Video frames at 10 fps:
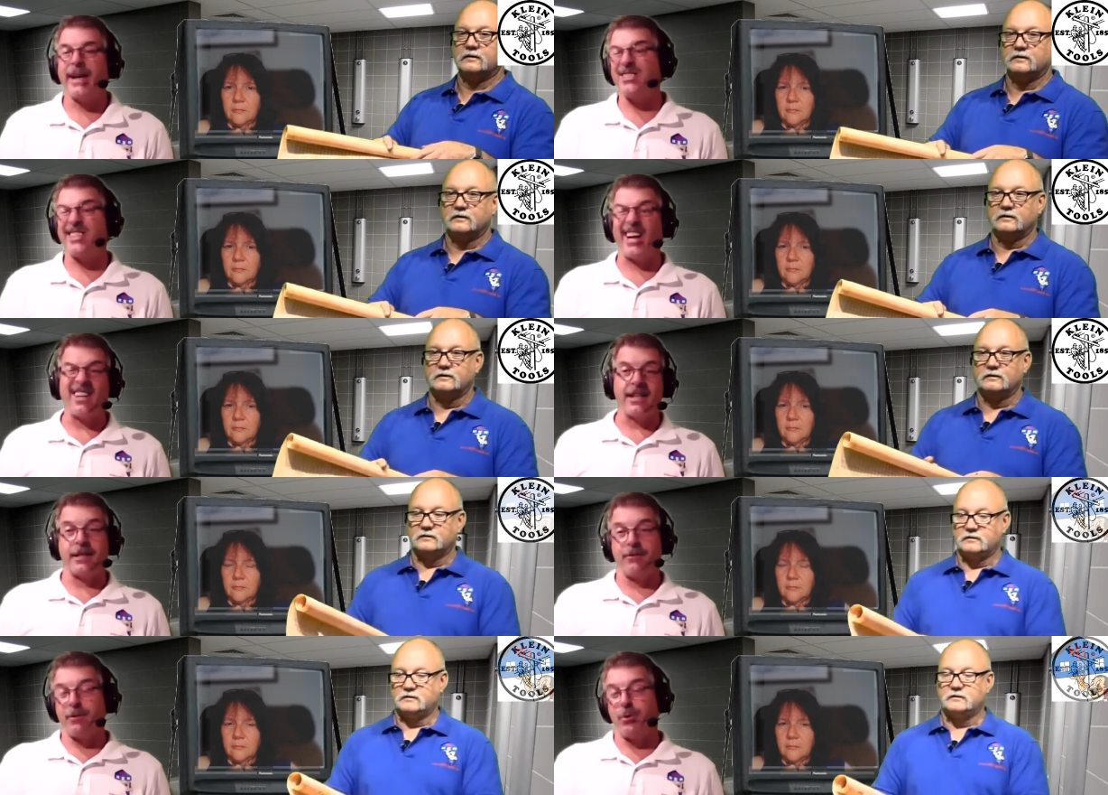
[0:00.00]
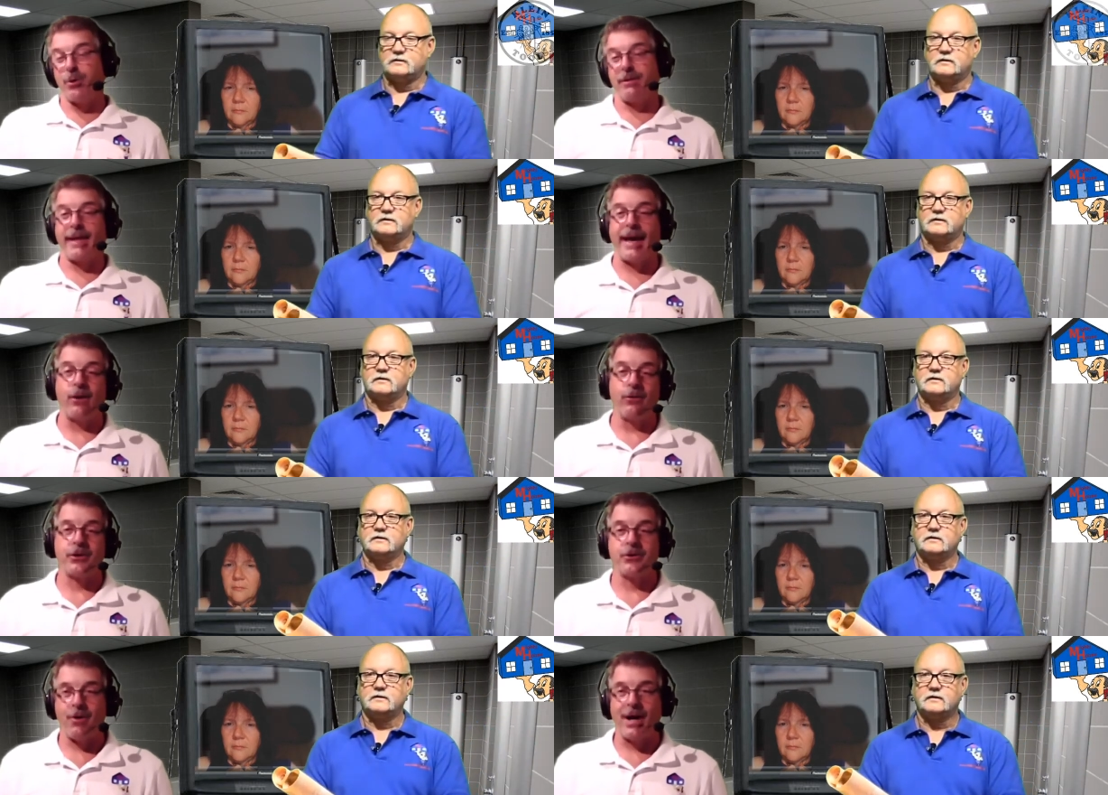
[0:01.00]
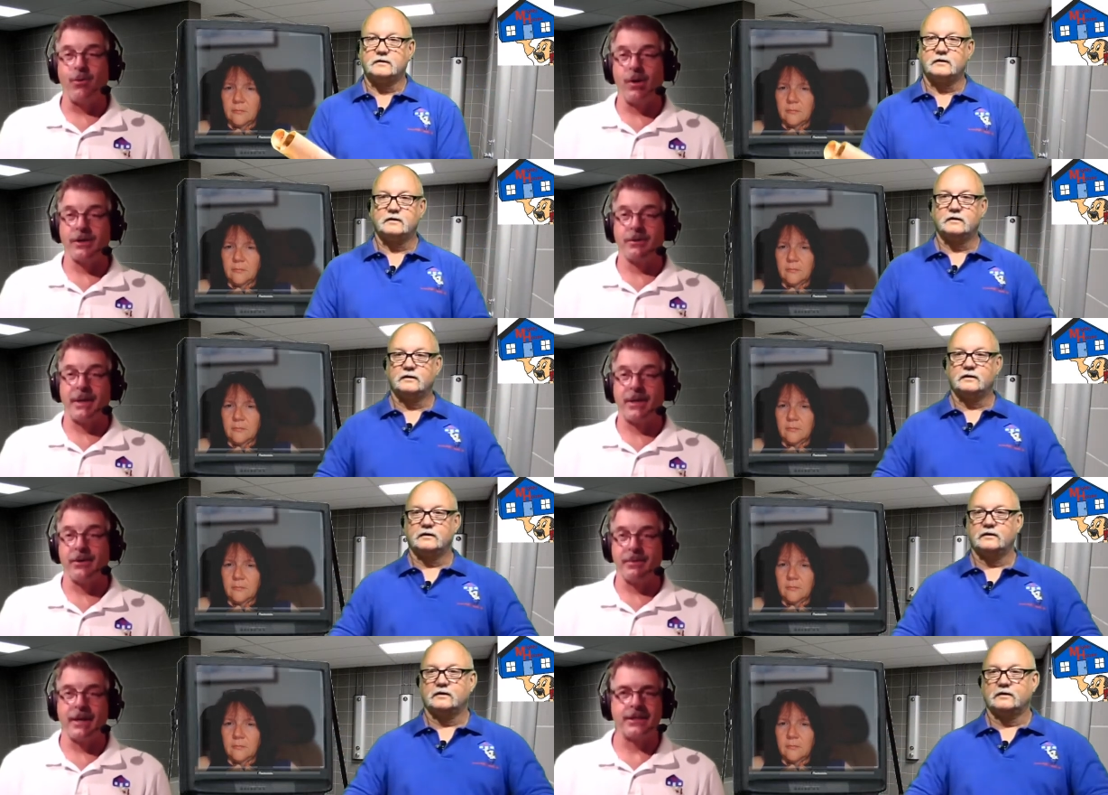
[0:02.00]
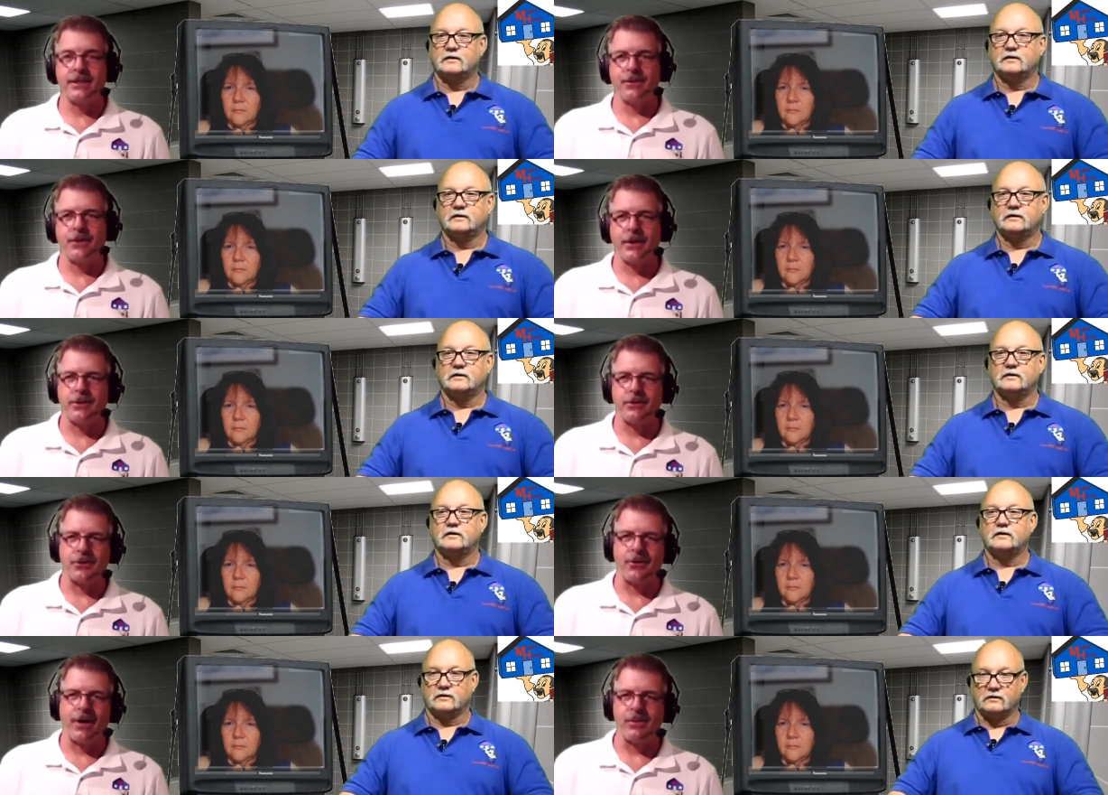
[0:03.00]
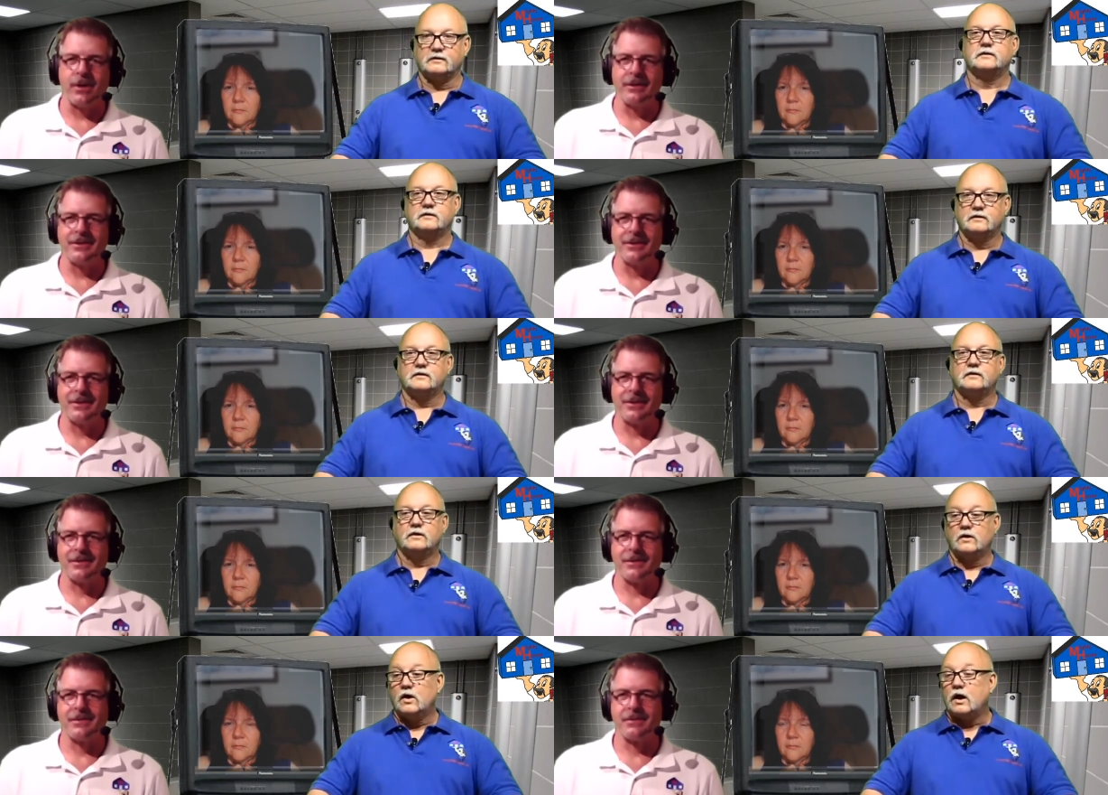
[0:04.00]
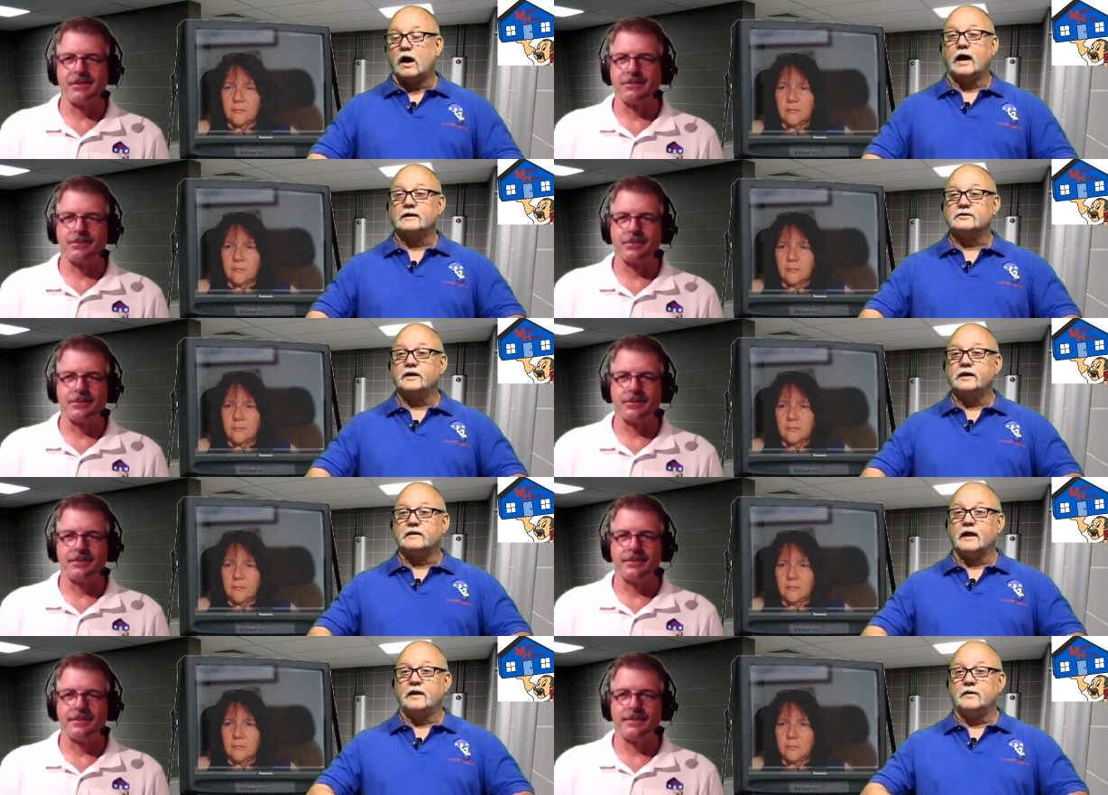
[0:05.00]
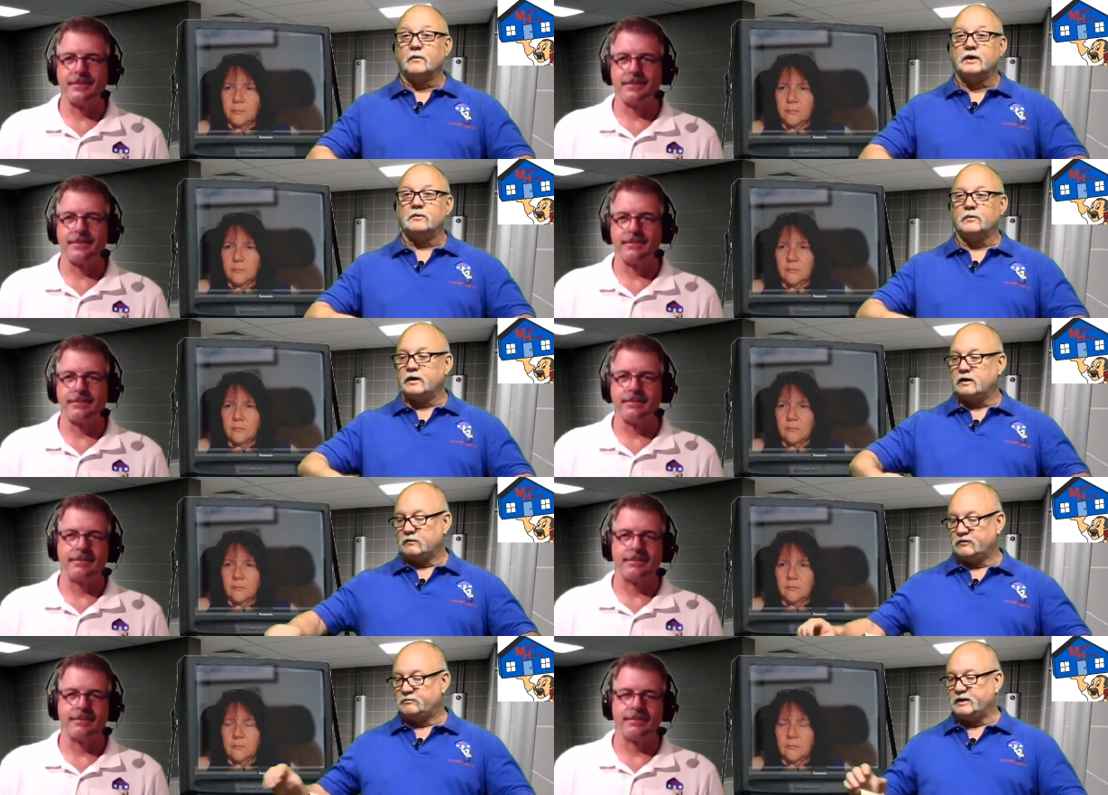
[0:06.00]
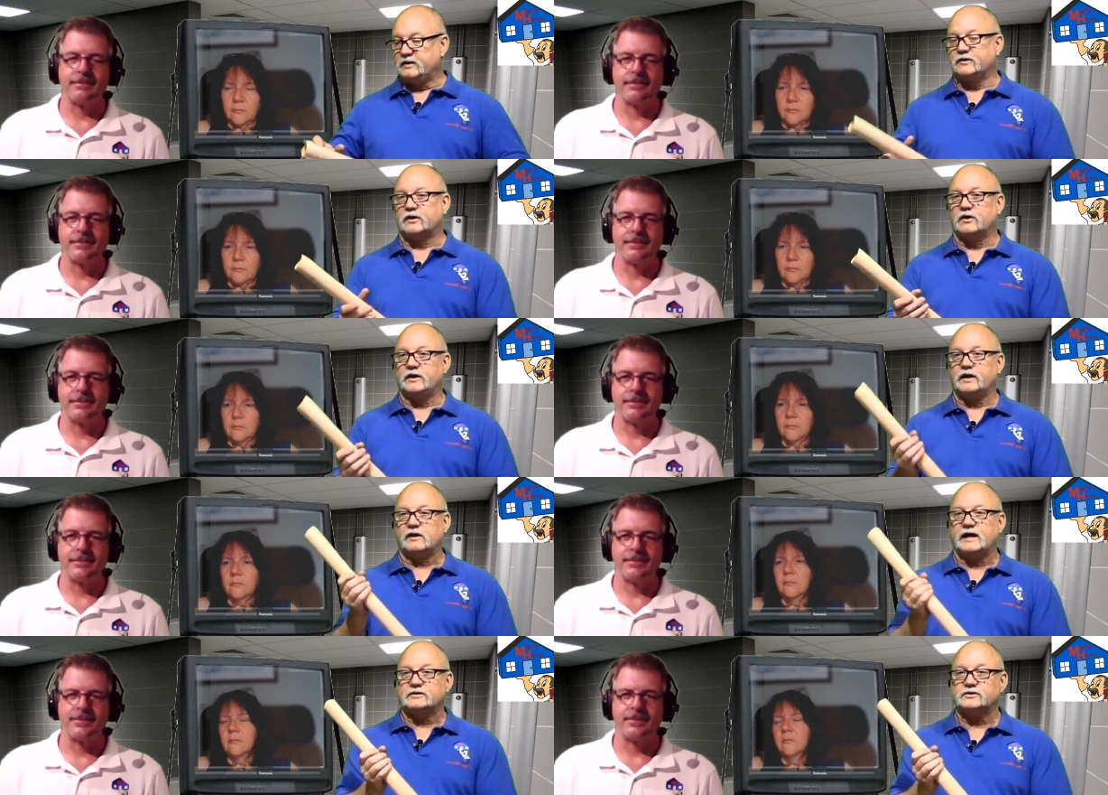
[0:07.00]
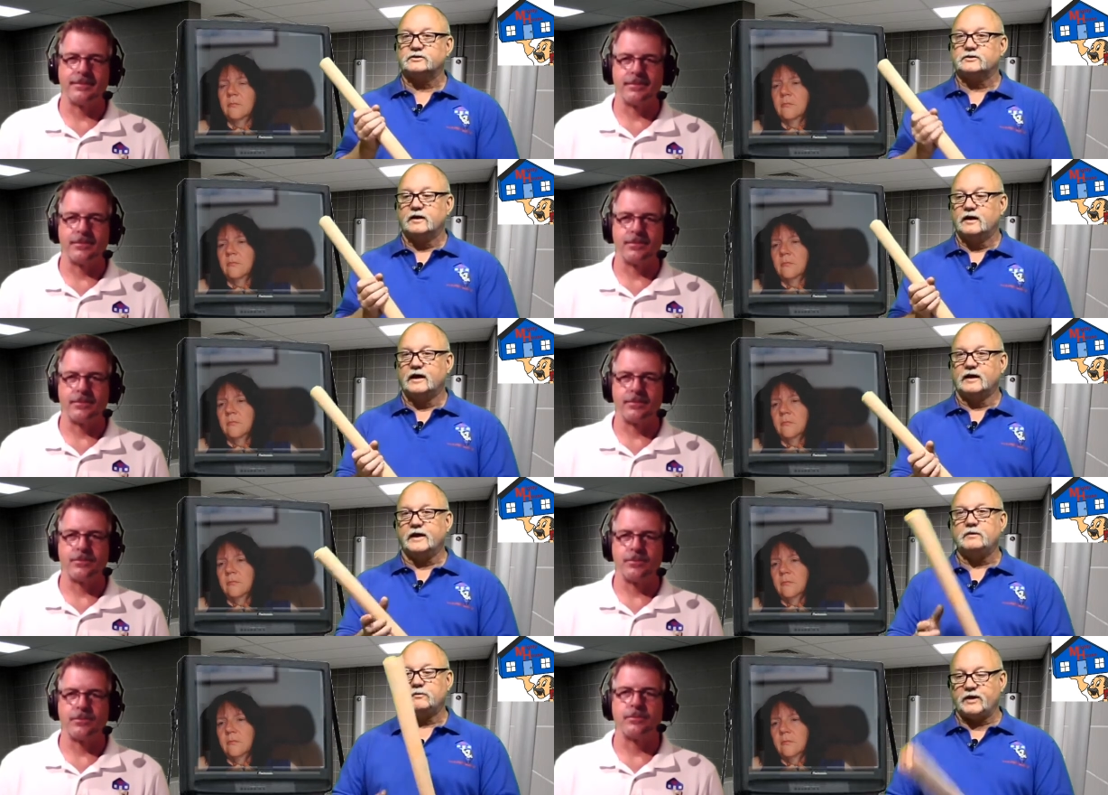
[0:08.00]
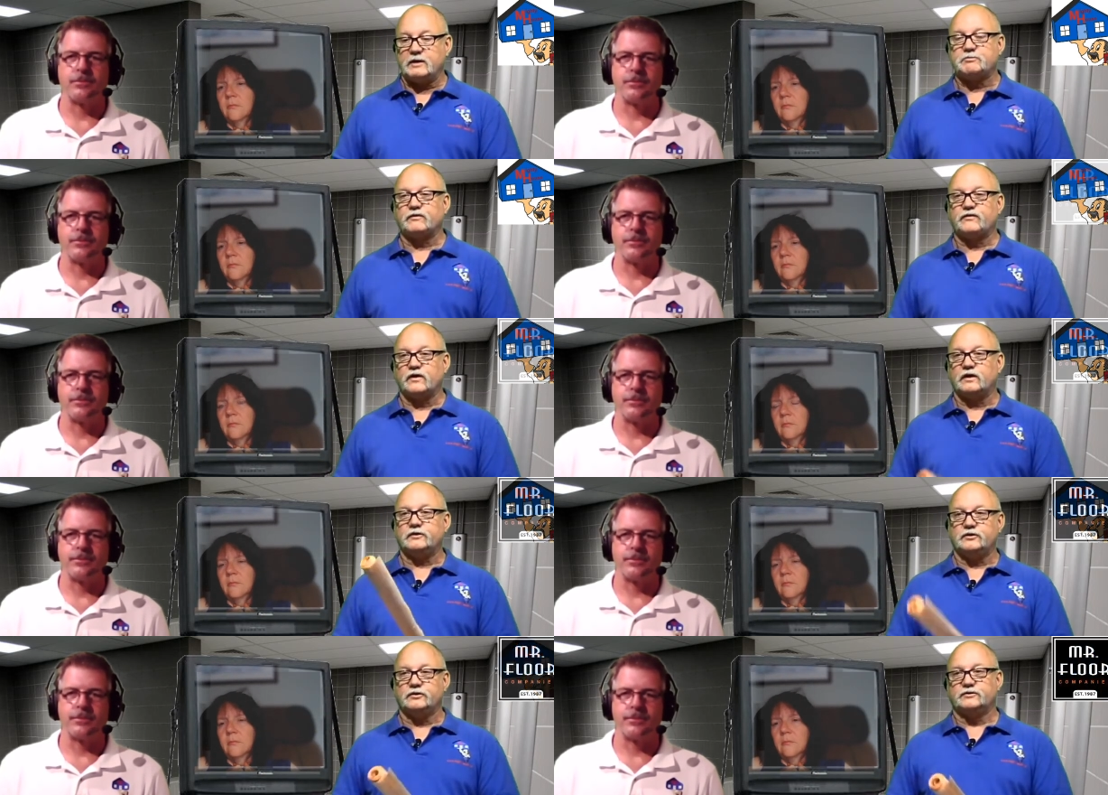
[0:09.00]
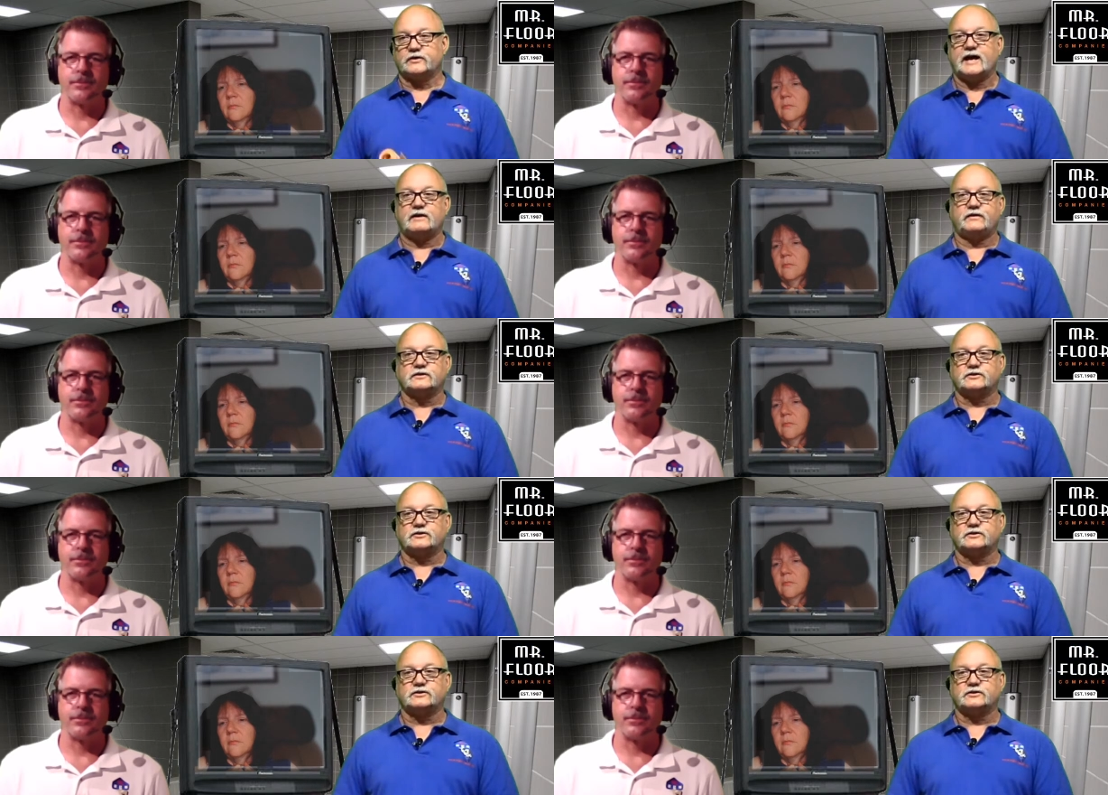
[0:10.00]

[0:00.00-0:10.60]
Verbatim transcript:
Speaker 1: guess technically, if you put that over your drywall, you'd be good. But I still don't like using drywall.
Speaker 2: Honestly, uh, when we we've been to the Kerdi classes, and they they prefer you use a half